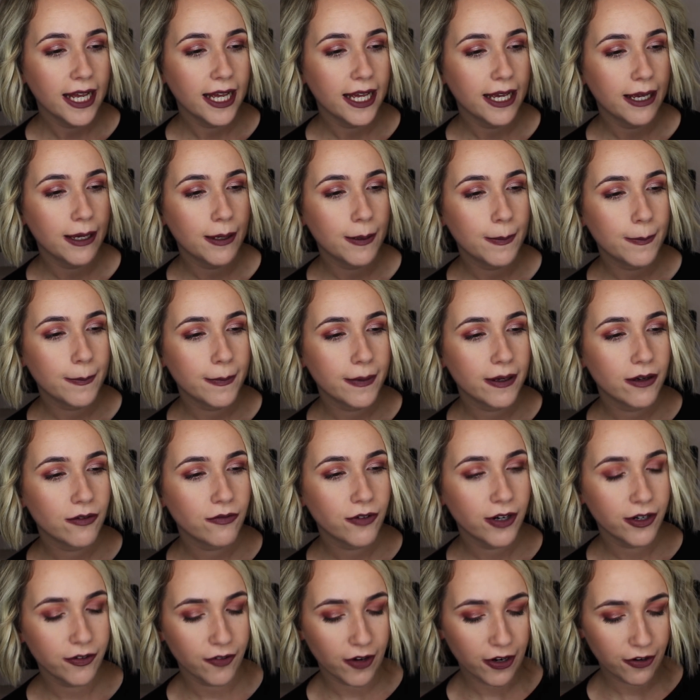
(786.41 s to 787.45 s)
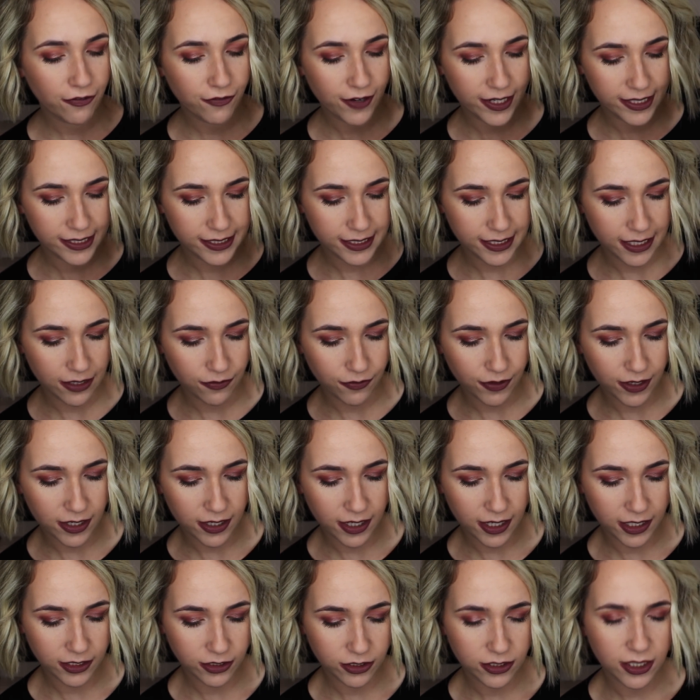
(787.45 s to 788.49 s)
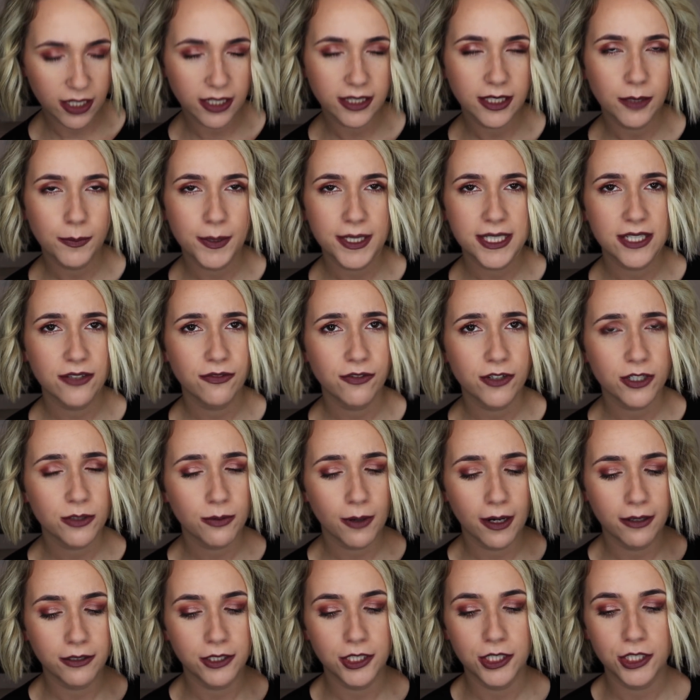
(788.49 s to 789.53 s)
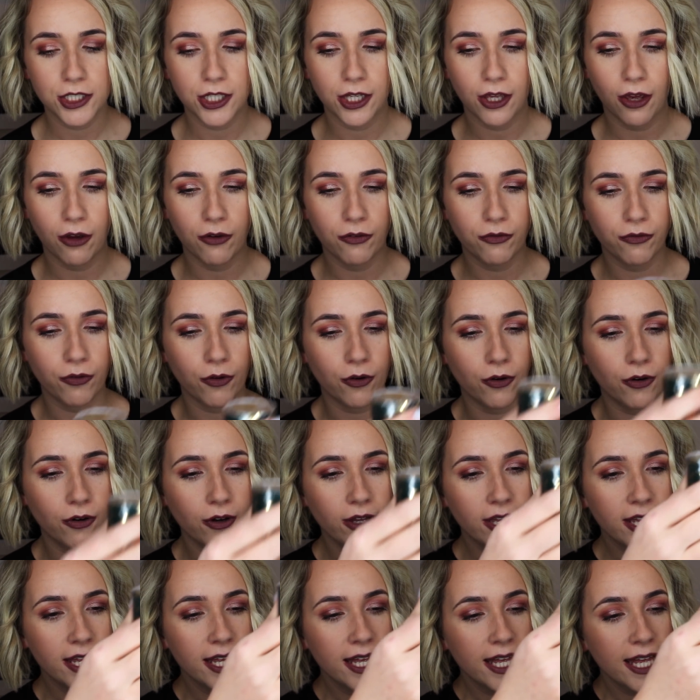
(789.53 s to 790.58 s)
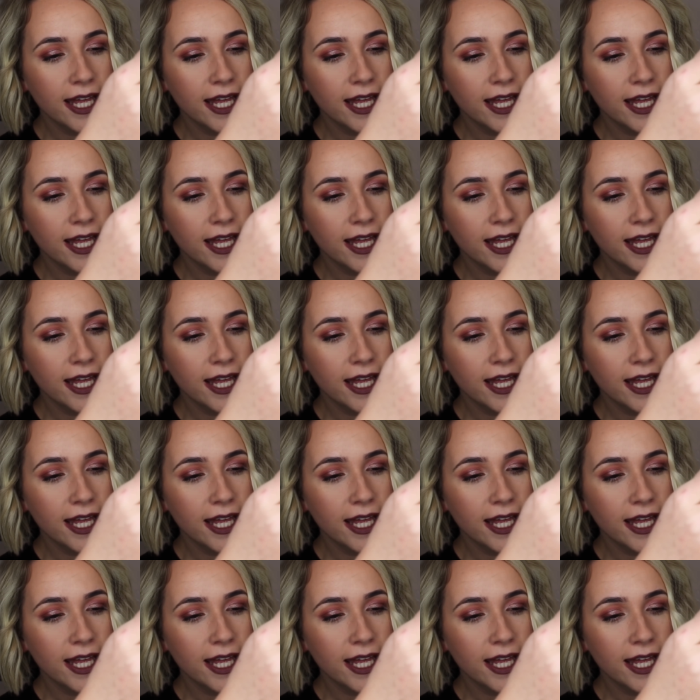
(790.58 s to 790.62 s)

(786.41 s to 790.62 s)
Very, very festive and a little bit different to what I would usually go for.